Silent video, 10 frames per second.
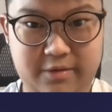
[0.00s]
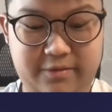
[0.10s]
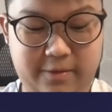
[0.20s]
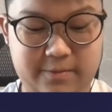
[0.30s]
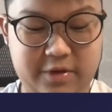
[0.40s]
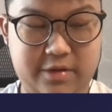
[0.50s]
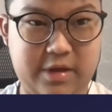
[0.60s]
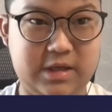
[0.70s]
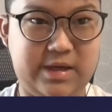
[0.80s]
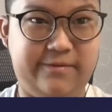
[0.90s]
from the
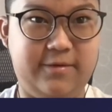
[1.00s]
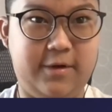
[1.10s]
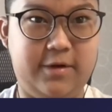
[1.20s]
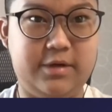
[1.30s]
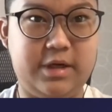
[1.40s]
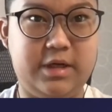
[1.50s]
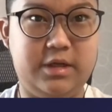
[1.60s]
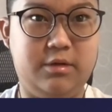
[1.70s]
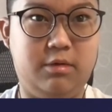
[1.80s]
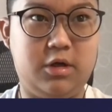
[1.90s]
things I've learned
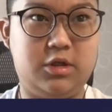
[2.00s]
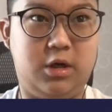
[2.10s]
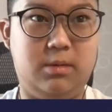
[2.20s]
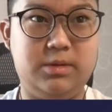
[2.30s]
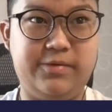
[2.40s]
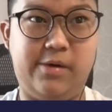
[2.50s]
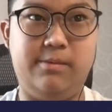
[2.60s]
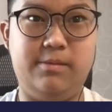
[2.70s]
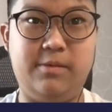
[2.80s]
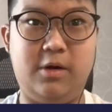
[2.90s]
in the workshops
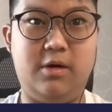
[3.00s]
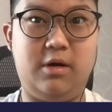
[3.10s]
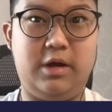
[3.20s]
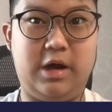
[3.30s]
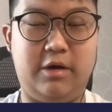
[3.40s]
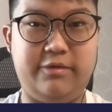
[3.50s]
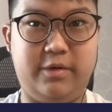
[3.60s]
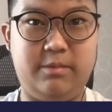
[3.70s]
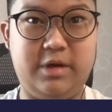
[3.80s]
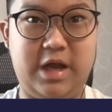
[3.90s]
from uh,
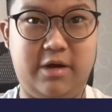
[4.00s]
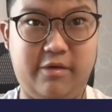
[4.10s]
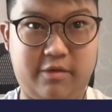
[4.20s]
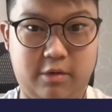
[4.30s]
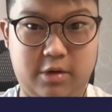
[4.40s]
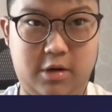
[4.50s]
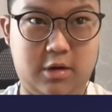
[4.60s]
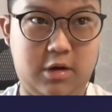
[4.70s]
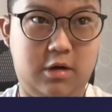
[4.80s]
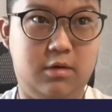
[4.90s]
from the Hour of Code
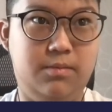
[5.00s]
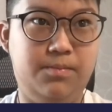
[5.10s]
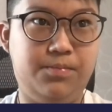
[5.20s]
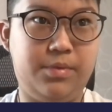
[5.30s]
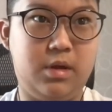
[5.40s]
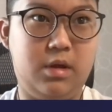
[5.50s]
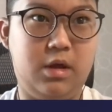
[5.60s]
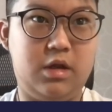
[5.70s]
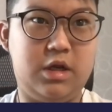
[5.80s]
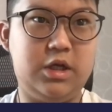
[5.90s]
Hong Kong.
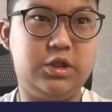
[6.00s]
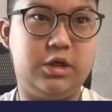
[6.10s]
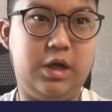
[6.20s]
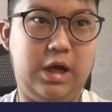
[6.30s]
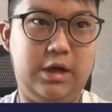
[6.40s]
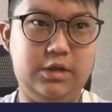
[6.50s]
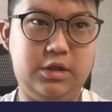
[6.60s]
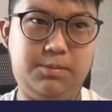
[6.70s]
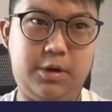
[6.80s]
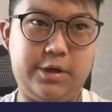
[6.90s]
In addition, I
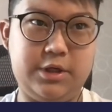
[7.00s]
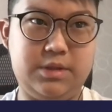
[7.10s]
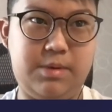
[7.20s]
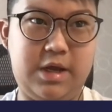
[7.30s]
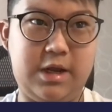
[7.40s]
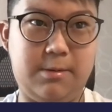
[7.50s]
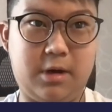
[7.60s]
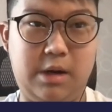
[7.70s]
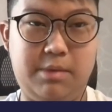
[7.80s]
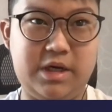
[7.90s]
also participate
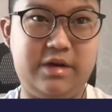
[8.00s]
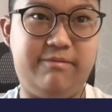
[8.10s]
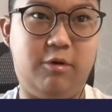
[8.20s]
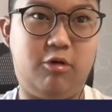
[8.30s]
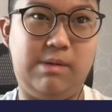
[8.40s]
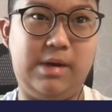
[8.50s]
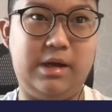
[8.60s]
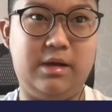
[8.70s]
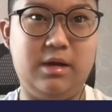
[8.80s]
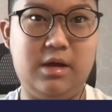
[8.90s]
in competitive
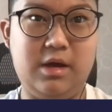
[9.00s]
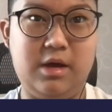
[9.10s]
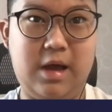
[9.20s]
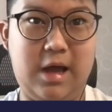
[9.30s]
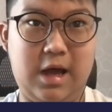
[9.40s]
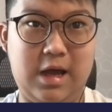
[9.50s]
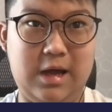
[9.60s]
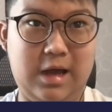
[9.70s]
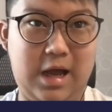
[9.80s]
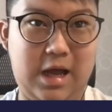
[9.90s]
programming,
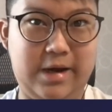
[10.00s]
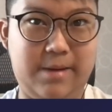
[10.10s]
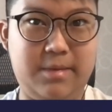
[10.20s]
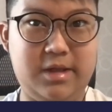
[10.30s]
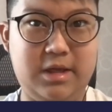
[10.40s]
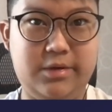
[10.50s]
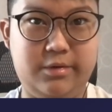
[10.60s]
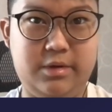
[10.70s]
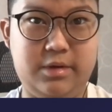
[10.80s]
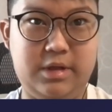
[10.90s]
uh, and I mainly
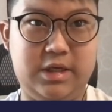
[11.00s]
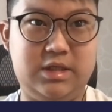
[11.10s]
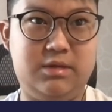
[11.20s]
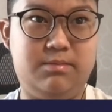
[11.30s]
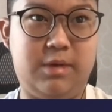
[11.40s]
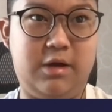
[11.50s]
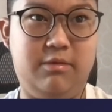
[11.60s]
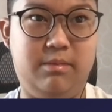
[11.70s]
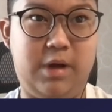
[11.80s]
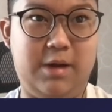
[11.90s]
do this by,
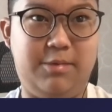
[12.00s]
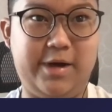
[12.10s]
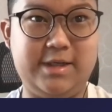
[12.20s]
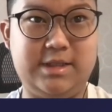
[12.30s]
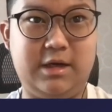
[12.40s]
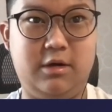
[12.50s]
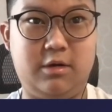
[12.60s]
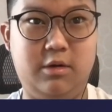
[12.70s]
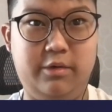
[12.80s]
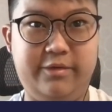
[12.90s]
by practicing on
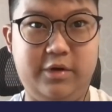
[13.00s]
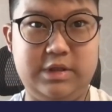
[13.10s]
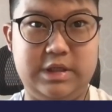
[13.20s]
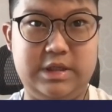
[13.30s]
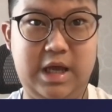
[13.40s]
Codeforces